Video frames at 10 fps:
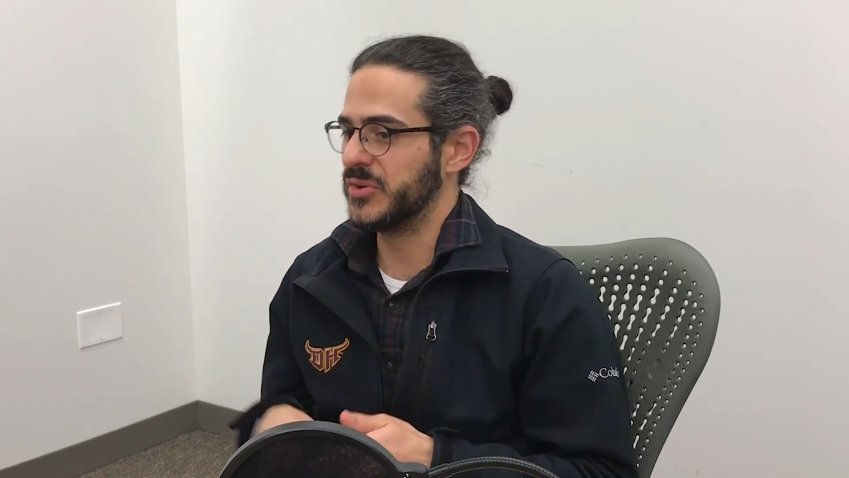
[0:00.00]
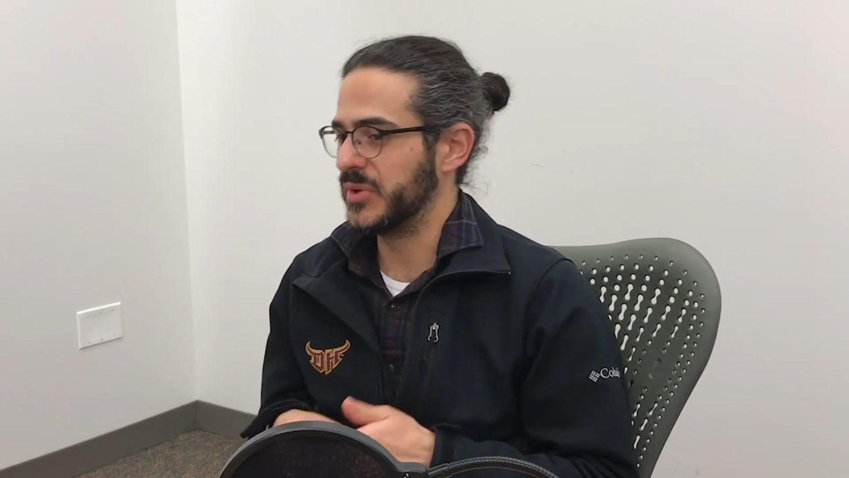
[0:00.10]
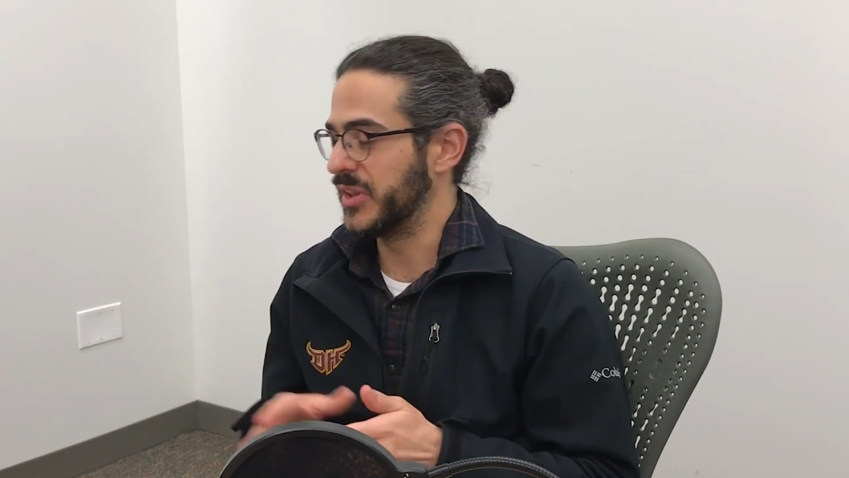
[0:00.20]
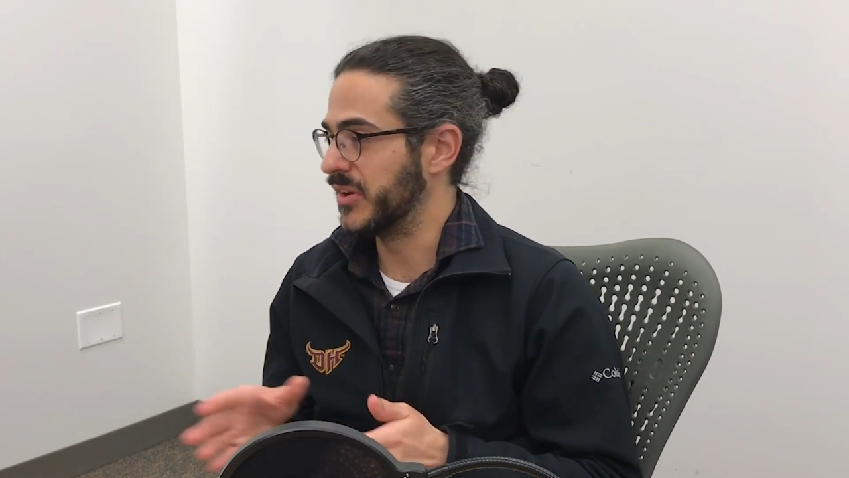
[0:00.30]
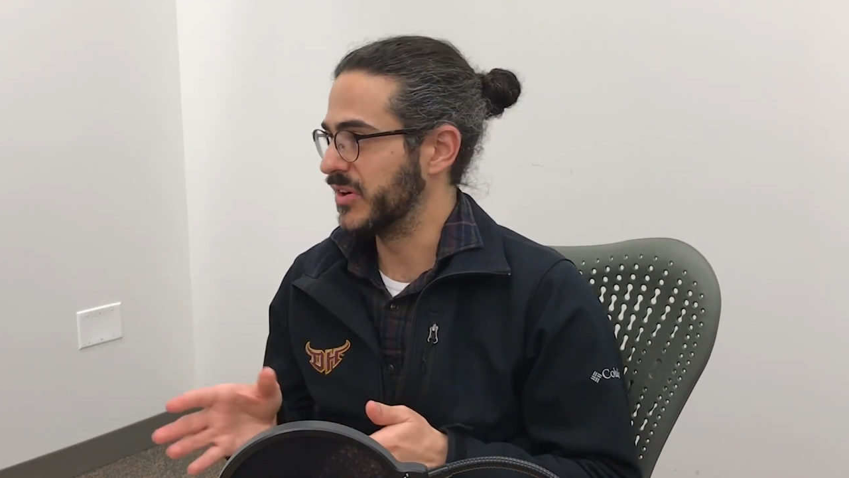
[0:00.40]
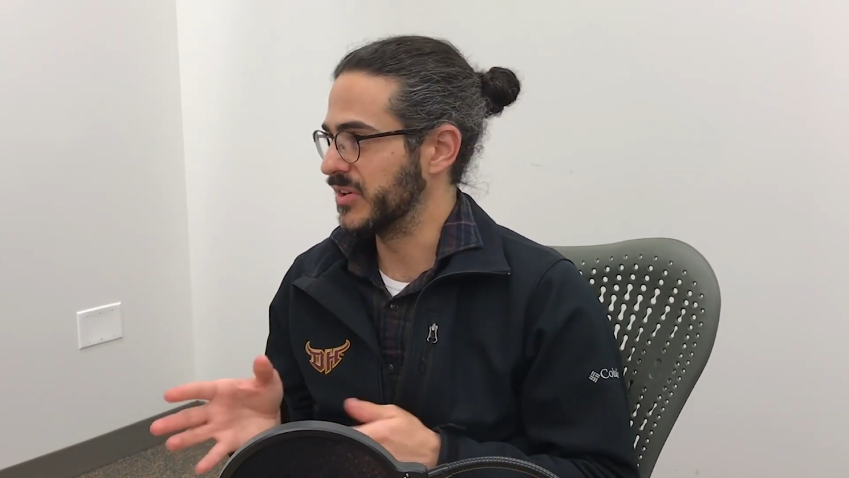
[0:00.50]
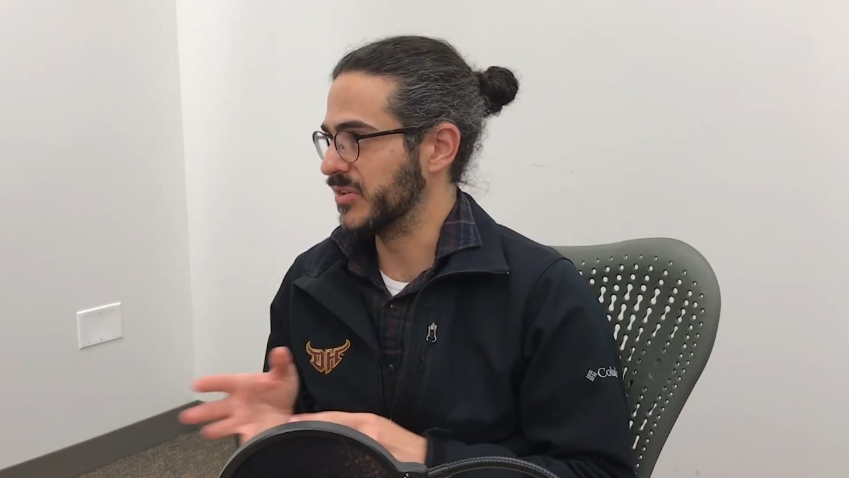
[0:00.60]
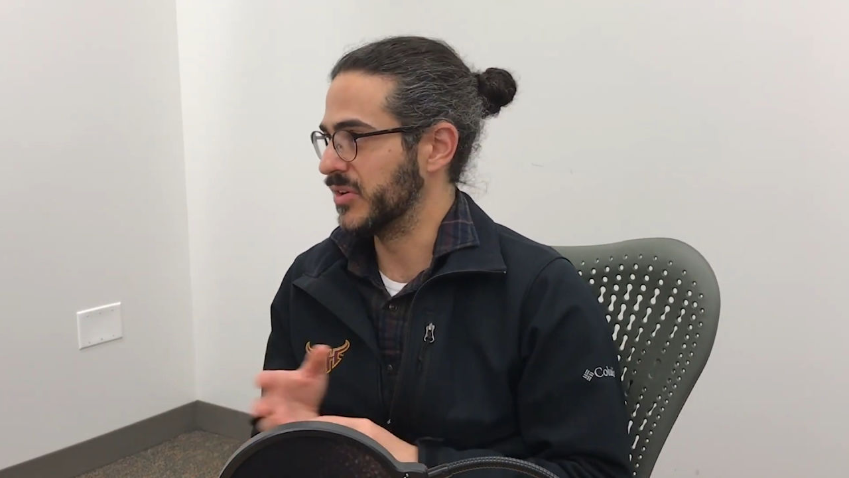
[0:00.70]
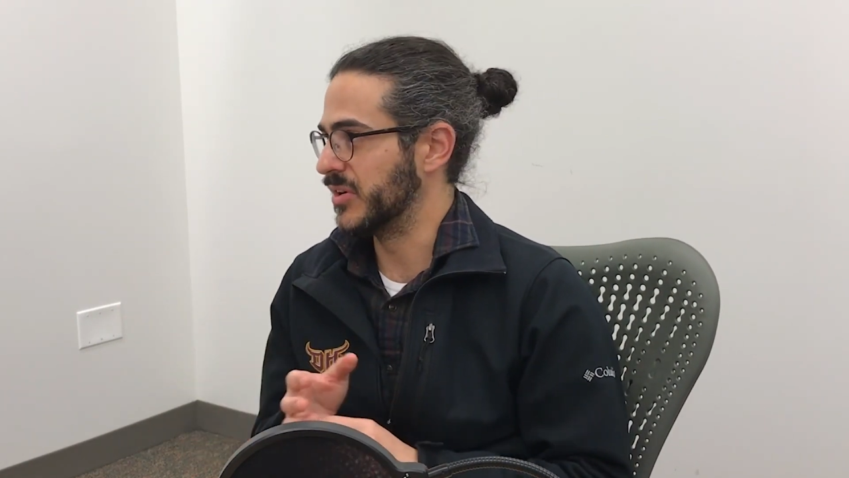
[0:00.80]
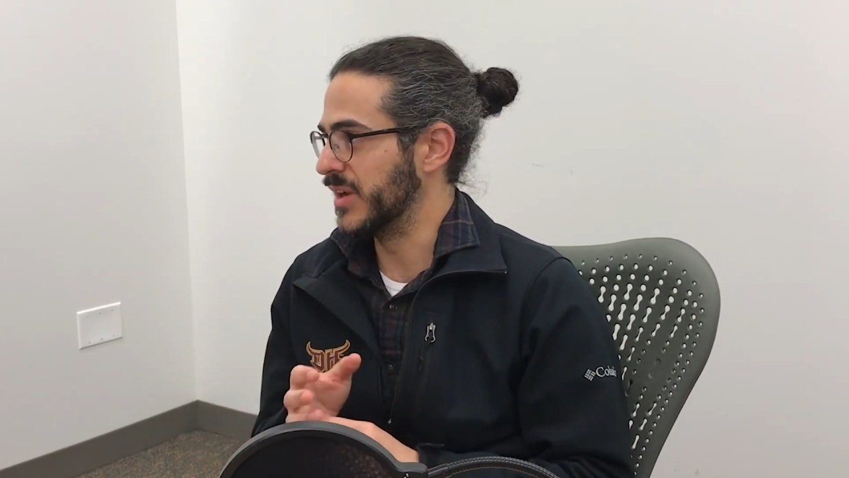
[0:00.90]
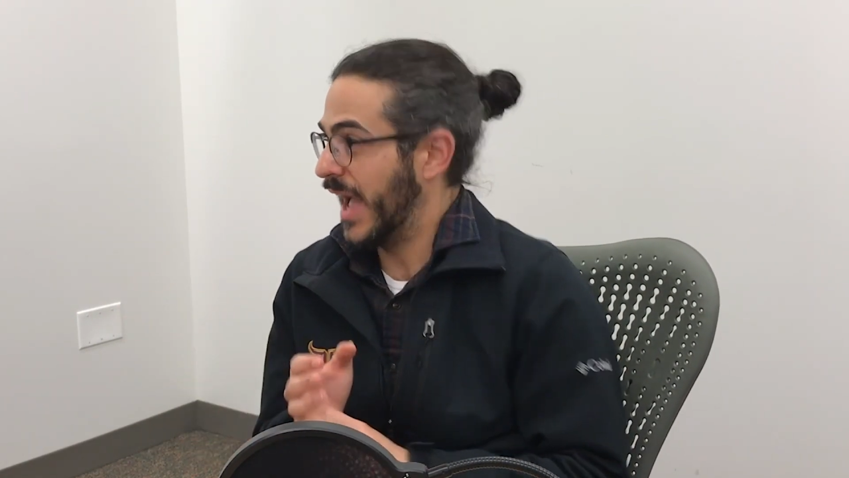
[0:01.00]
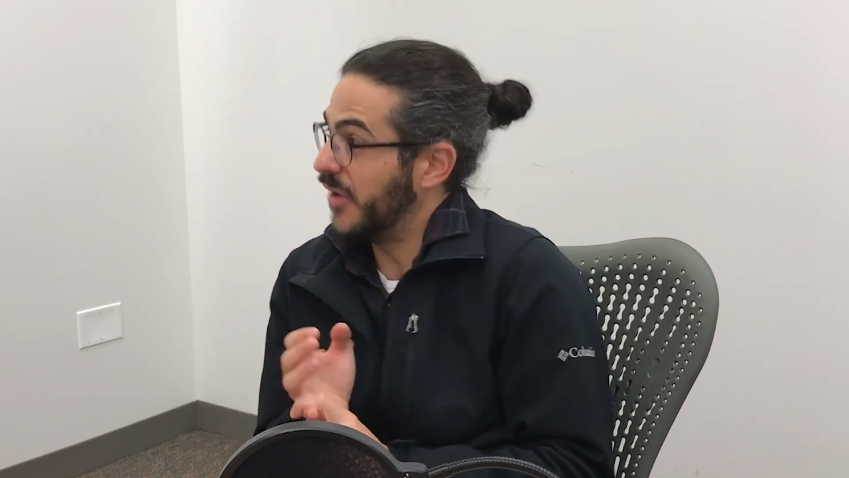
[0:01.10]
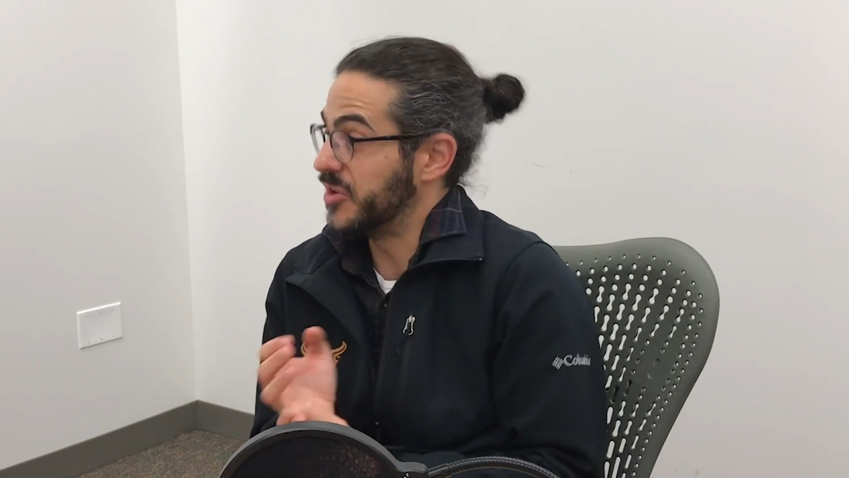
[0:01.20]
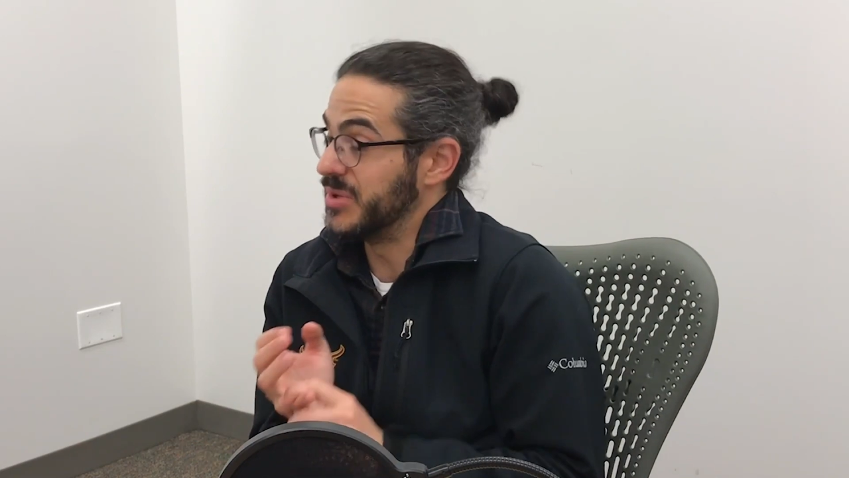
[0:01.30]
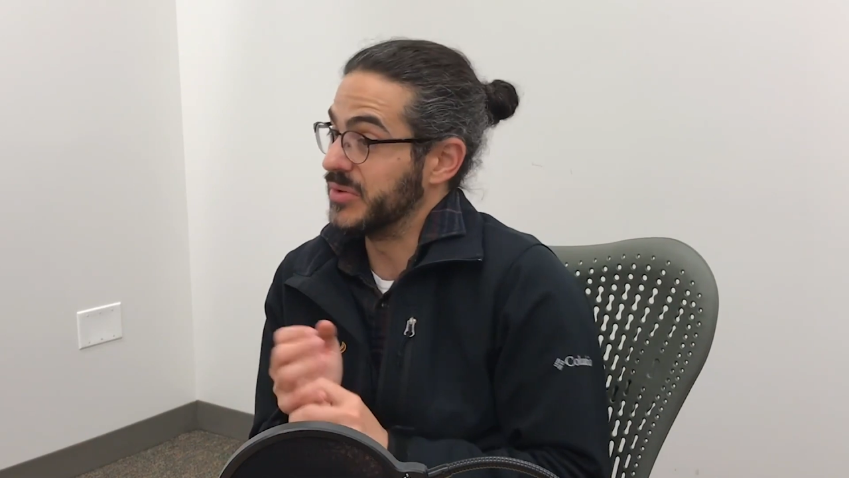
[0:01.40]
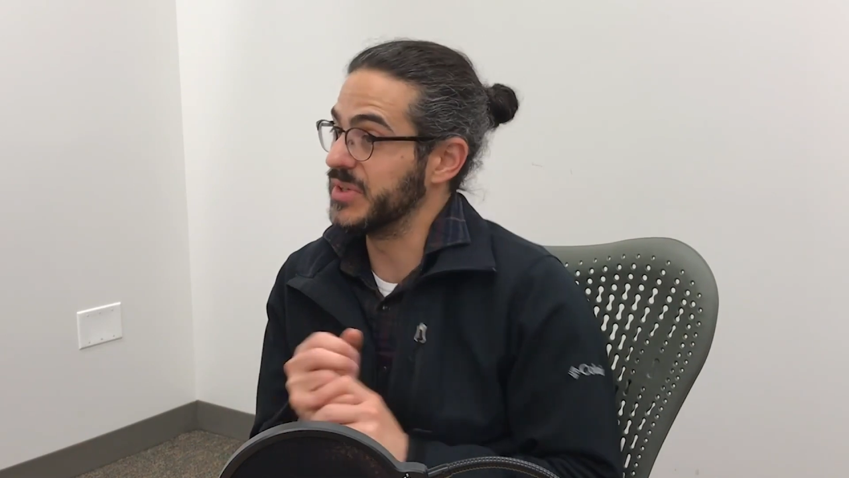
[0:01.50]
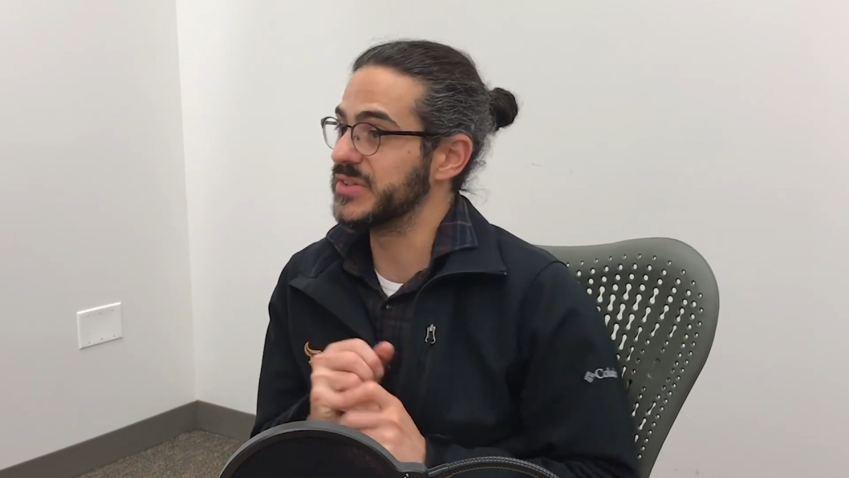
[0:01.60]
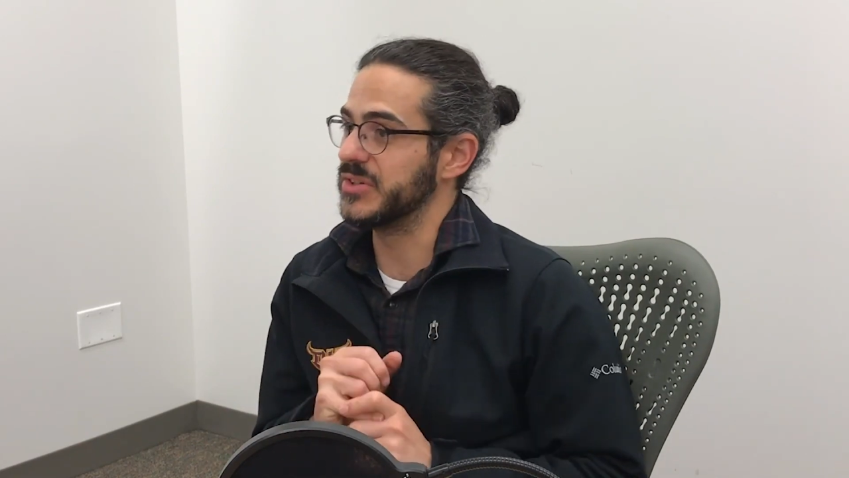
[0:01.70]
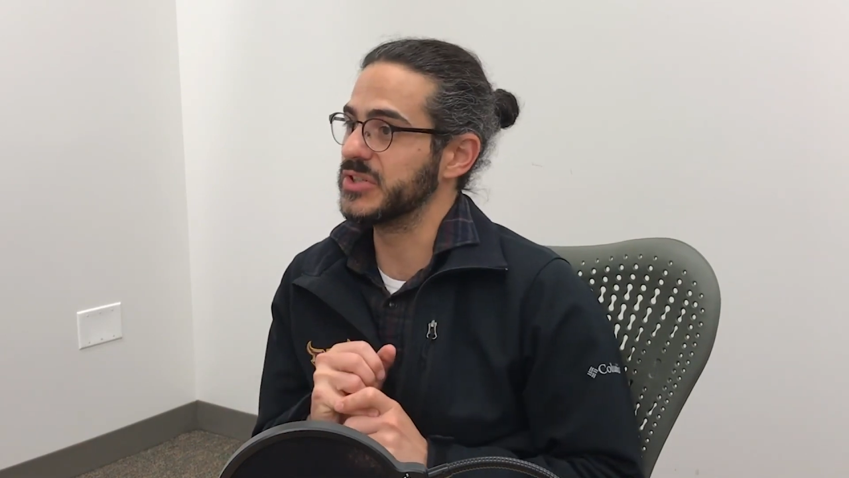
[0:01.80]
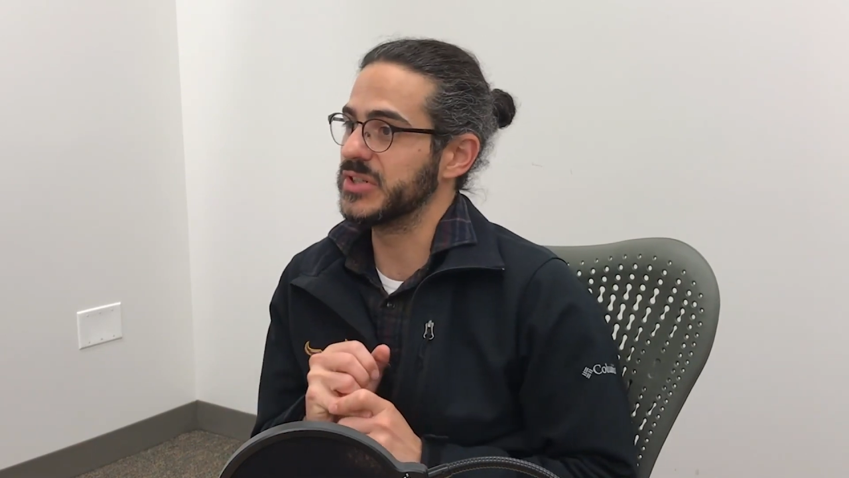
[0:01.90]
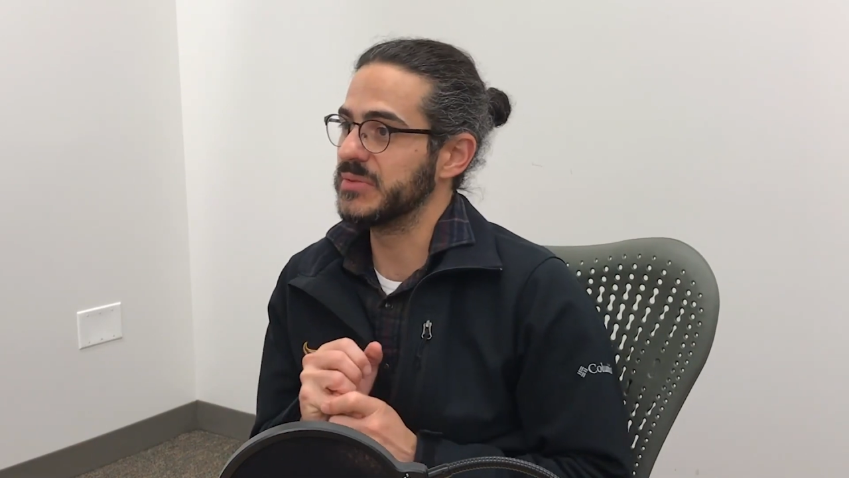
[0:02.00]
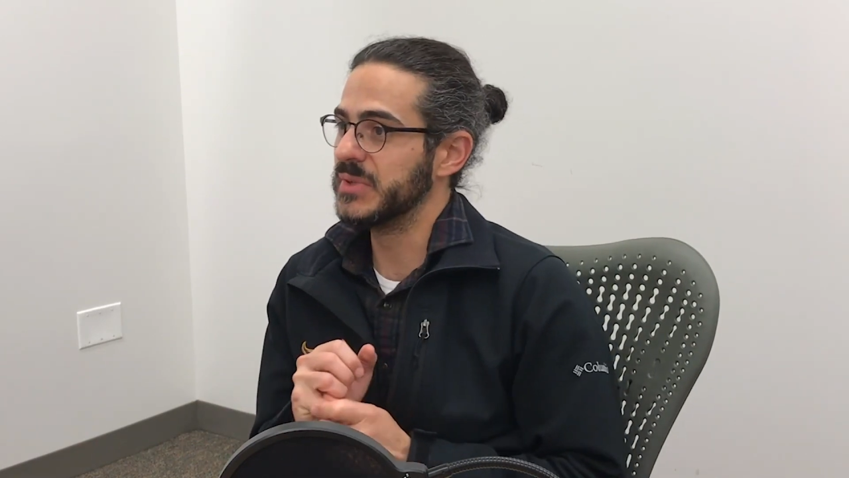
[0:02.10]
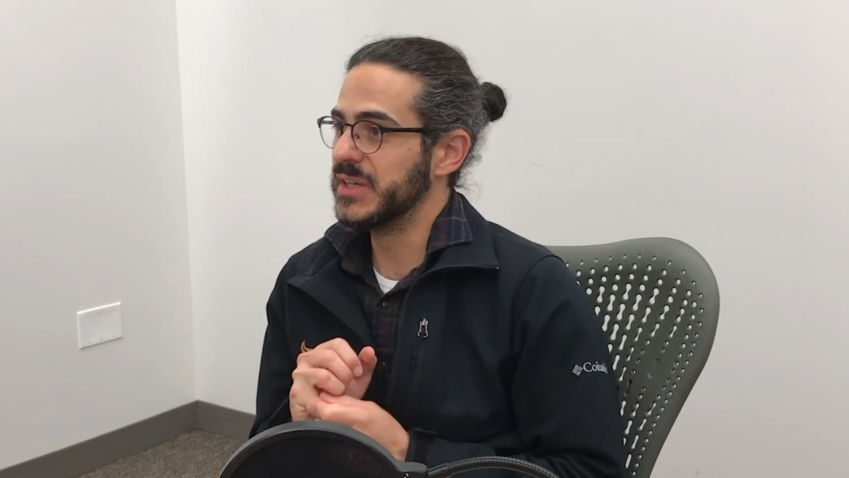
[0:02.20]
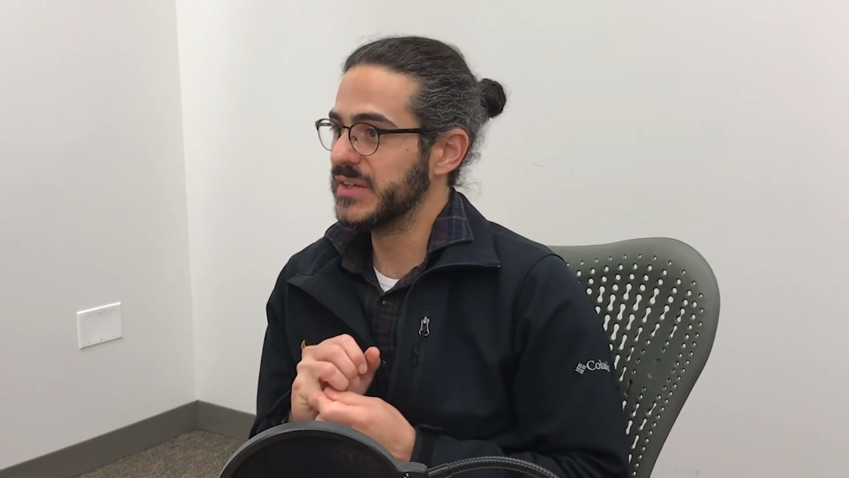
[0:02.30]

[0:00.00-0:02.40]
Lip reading: You're really there to learn how to be a researcher.